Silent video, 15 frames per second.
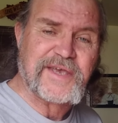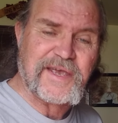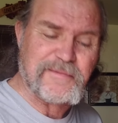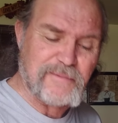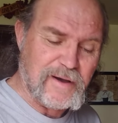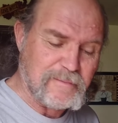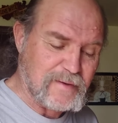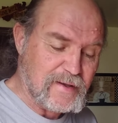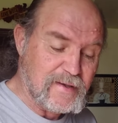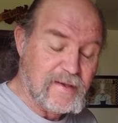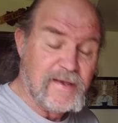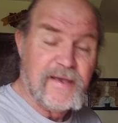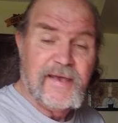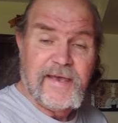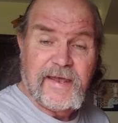came up,
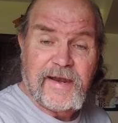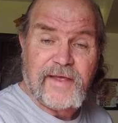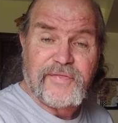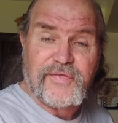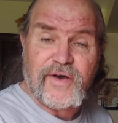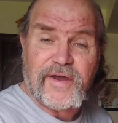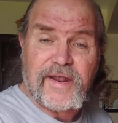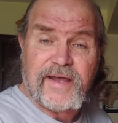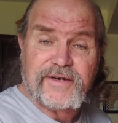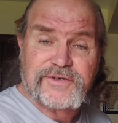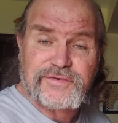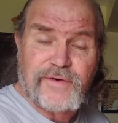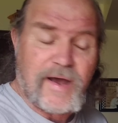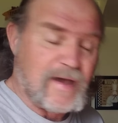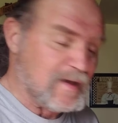and I thought I'd
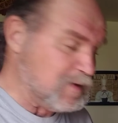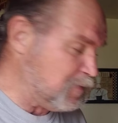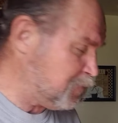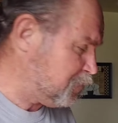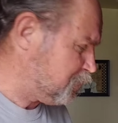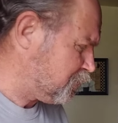try it.